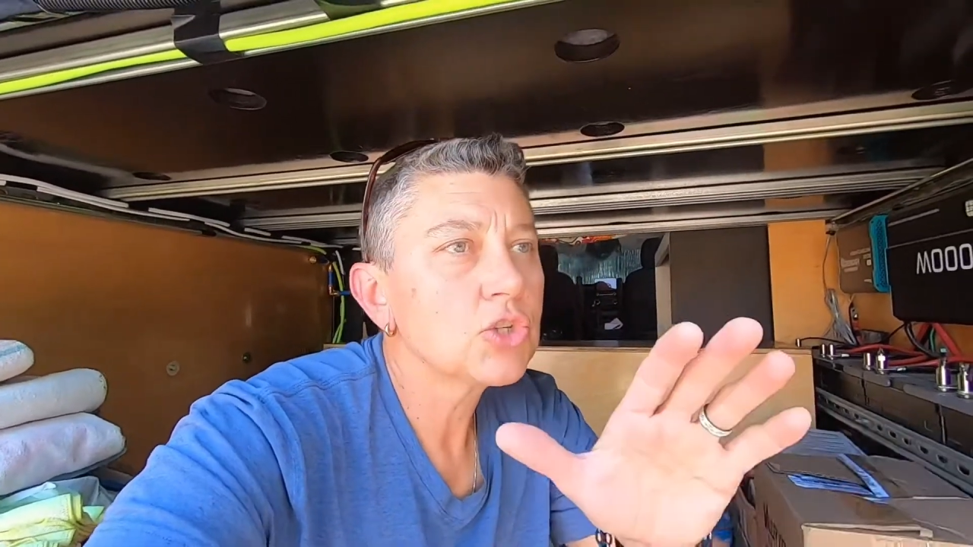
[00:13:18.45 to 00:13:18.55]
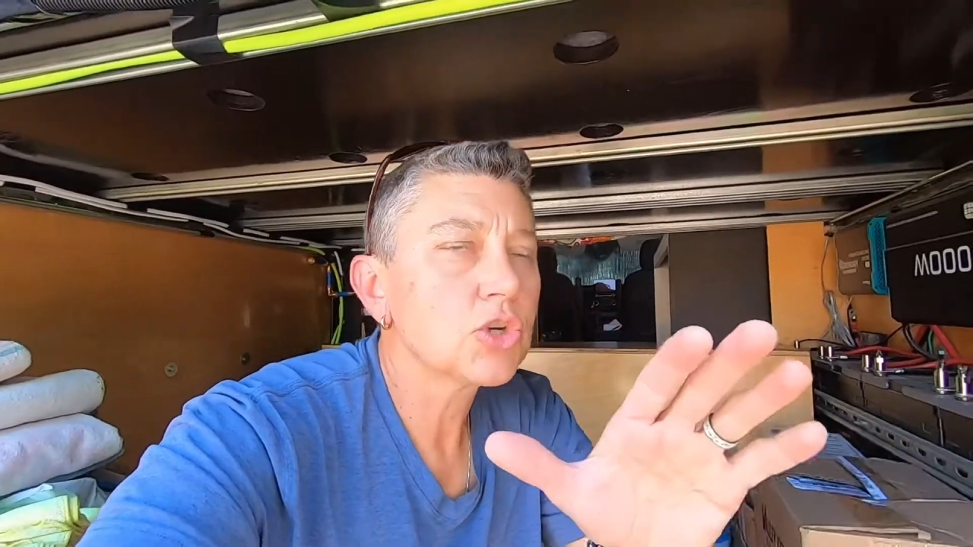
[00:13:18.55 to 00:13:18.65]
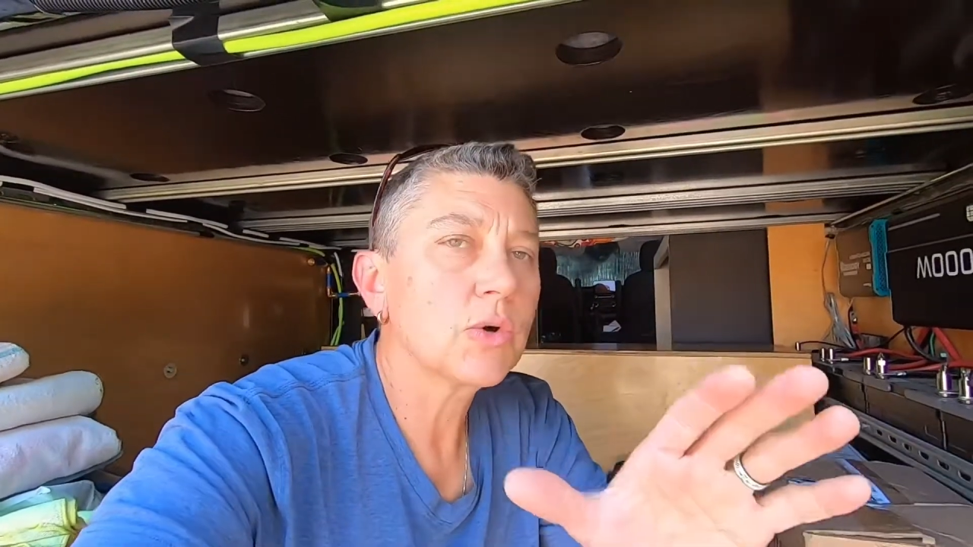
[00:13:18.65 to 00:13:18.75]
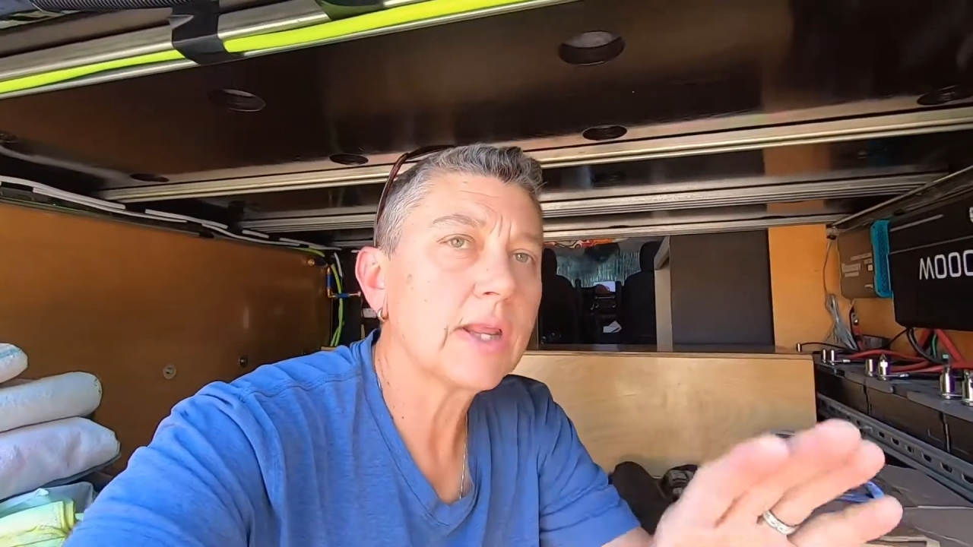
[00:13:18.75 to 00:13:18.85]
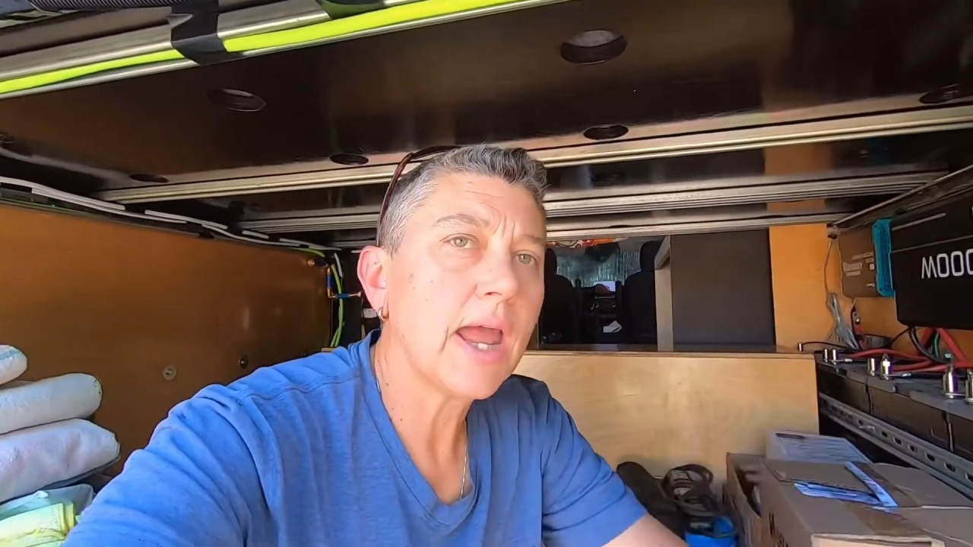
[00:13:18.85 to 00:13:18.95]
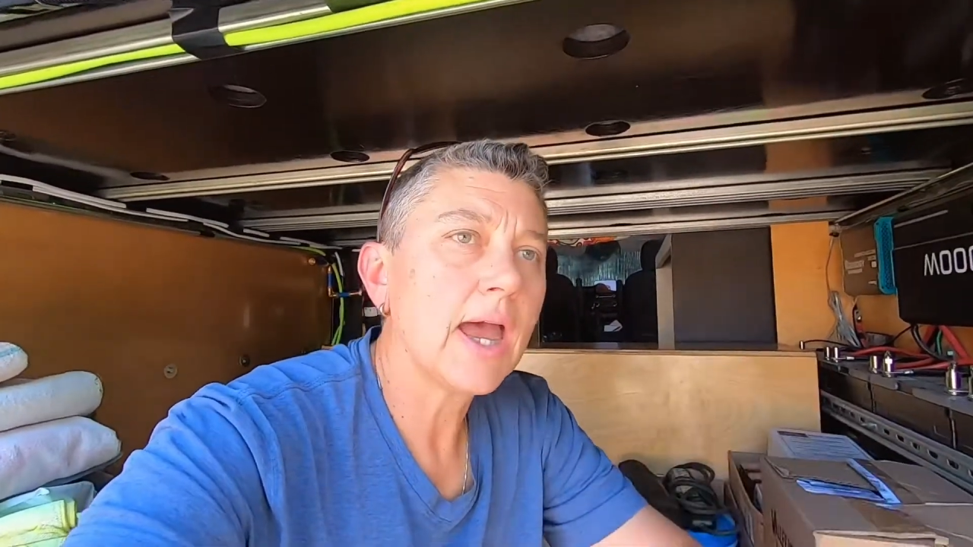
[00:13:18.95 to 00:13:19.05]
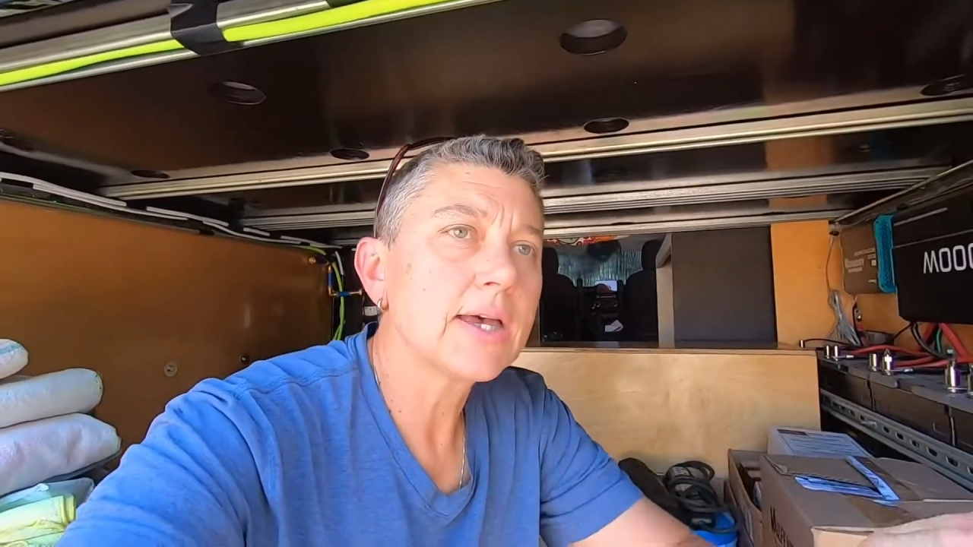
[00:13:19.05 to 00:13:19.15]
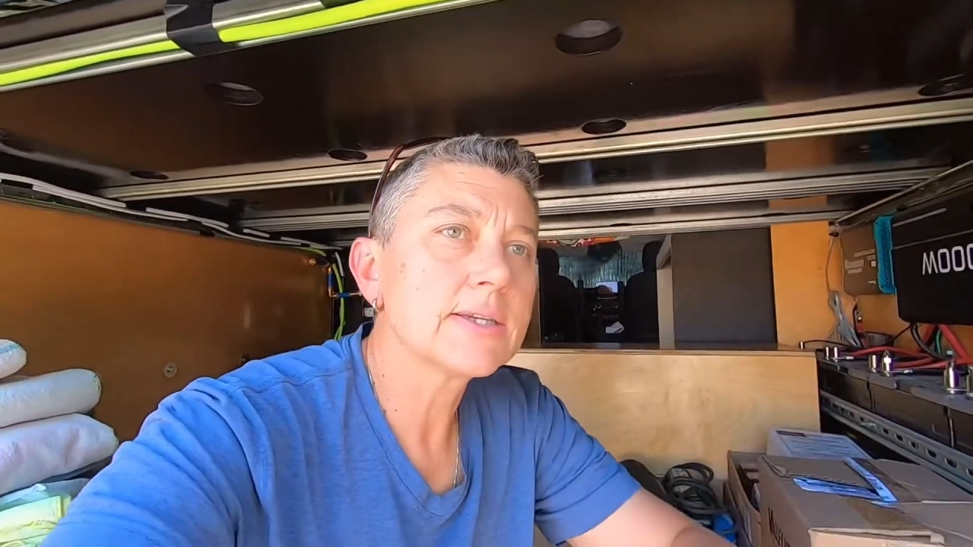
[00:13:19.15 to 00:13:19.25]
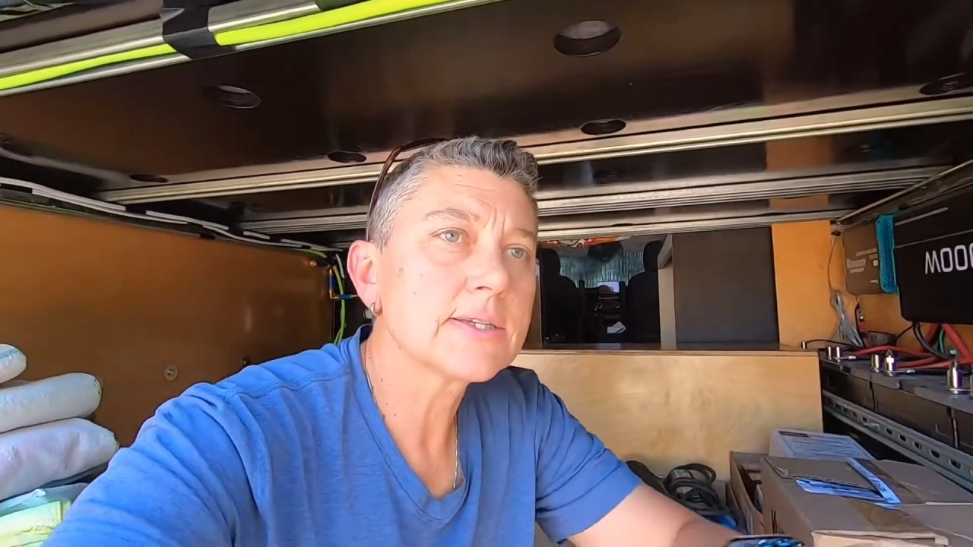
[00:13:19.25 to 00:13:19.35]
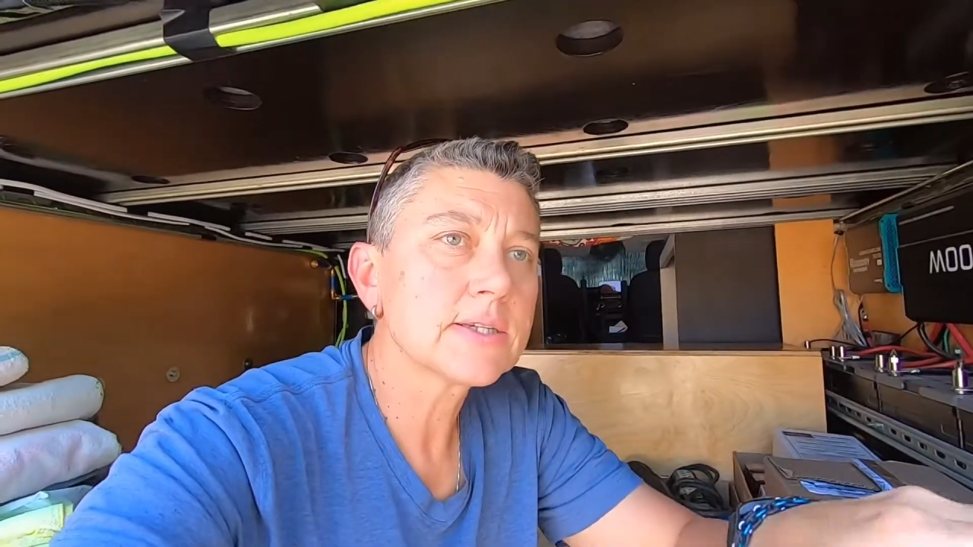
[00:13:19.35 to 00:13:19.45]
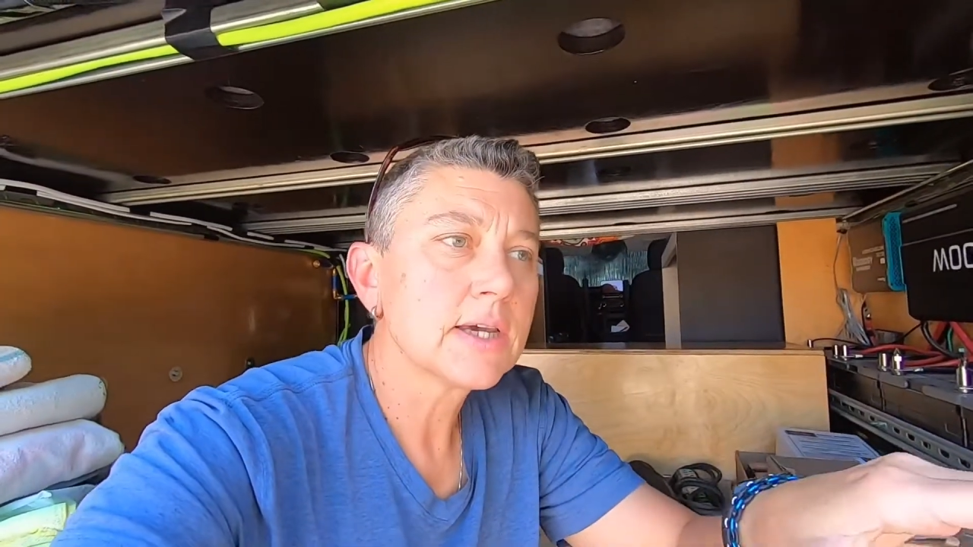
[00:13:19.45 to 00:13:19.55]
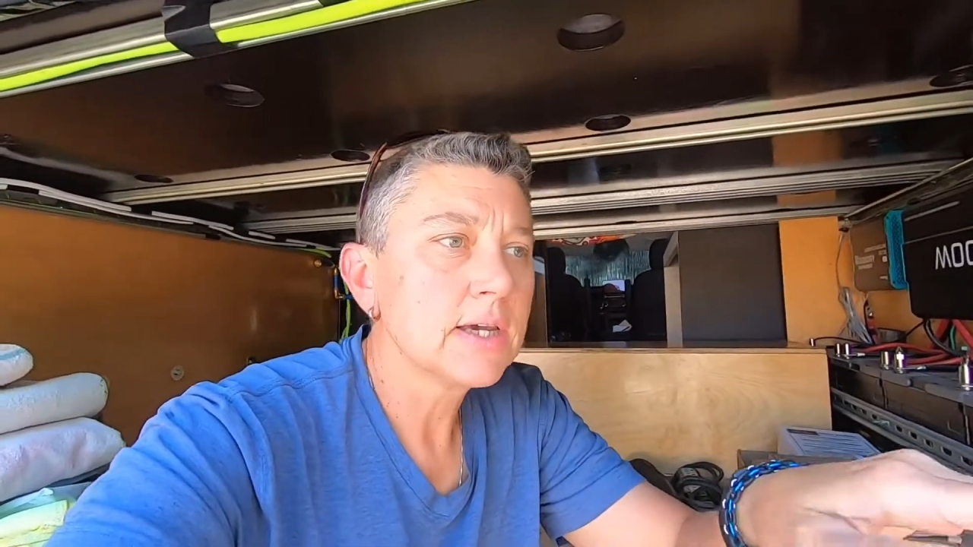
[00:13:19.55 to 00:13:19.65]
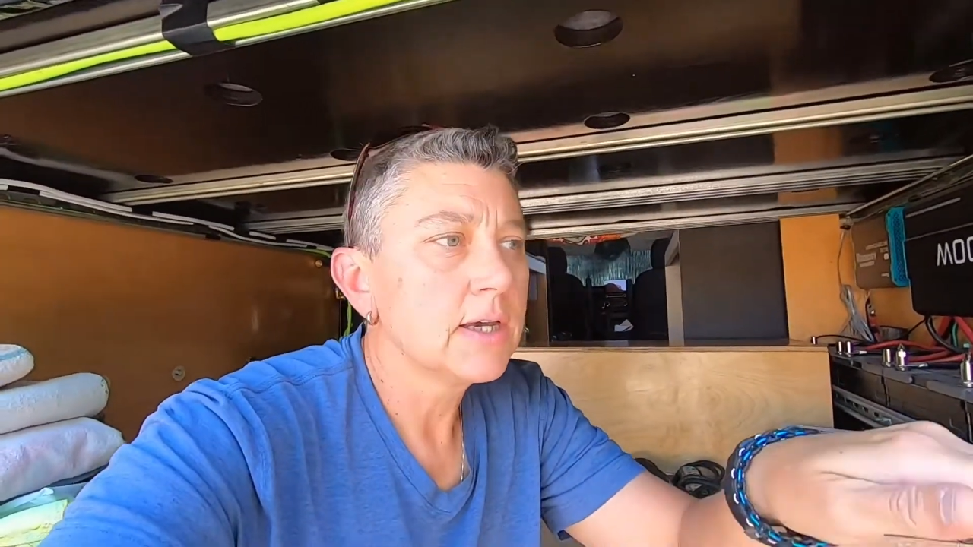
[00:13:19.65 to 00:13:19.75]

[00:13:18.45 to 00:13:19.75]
so it has